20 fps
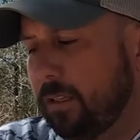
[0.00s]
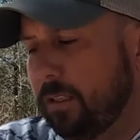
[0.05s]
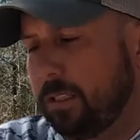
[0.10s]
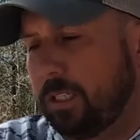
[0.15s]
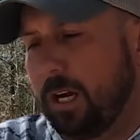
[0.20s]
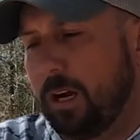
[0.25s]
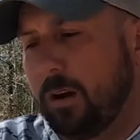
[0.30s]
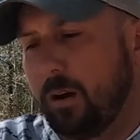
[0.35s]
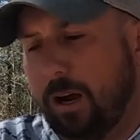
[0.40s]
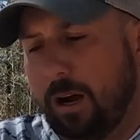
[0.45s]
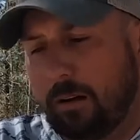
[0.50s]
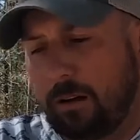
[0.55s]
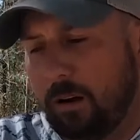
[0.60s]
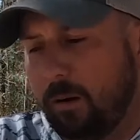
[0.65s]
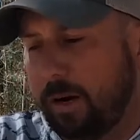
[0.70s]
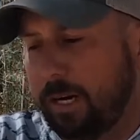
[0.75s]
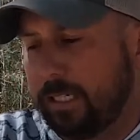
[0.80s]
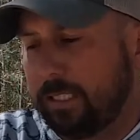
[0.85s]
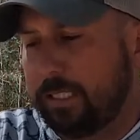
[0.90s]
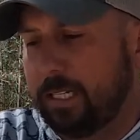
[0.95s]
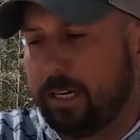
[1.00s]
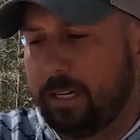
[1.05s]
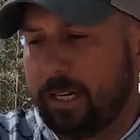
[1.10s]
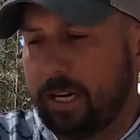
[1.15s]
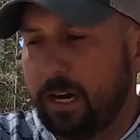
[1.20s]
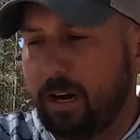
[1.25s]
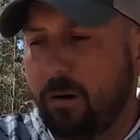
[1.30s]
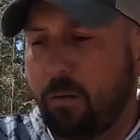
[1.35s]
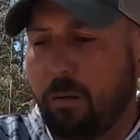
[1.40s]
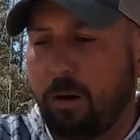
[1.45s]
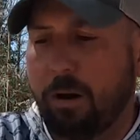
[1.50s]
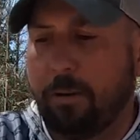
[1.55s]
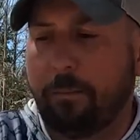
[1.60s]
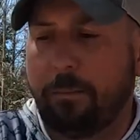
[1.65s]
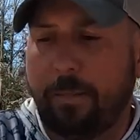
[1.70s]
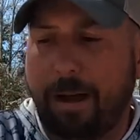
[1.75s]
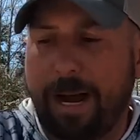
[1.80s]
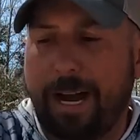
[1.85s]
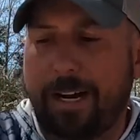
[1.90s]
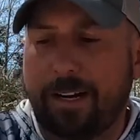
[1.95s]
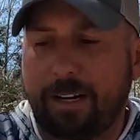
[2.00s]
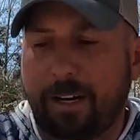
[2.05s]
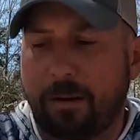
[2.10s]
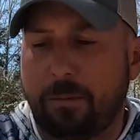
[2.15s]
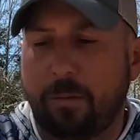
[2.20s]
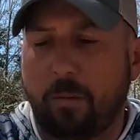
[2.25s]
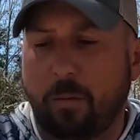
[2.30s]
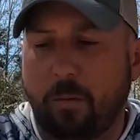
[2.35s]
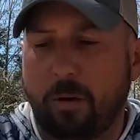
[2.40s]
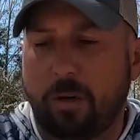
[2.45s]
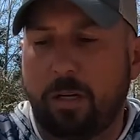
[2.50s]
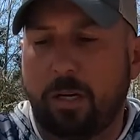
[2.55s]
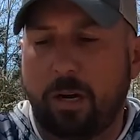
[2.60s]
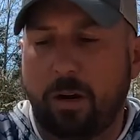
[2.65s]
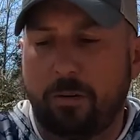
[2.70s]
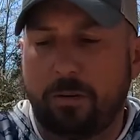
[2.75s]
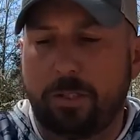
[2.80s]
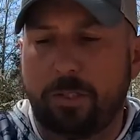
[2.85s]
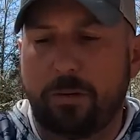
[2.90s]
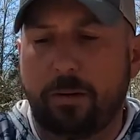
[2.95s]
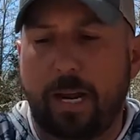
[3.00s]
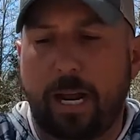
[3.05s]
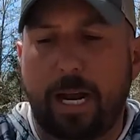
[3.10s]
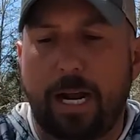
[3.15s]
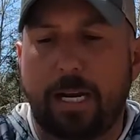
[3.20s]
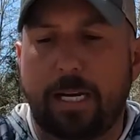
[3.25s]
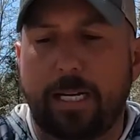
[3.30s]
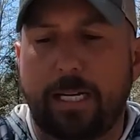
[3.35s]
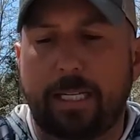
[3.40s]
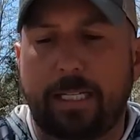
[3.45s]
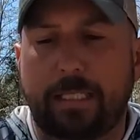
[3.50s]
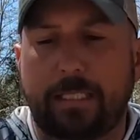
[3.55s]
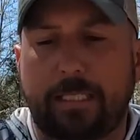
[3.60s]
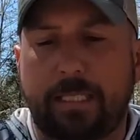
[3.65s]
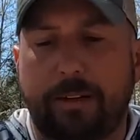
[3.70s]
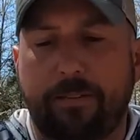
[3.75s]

So I'll go ahead and tell y'all what my number one go-to line is.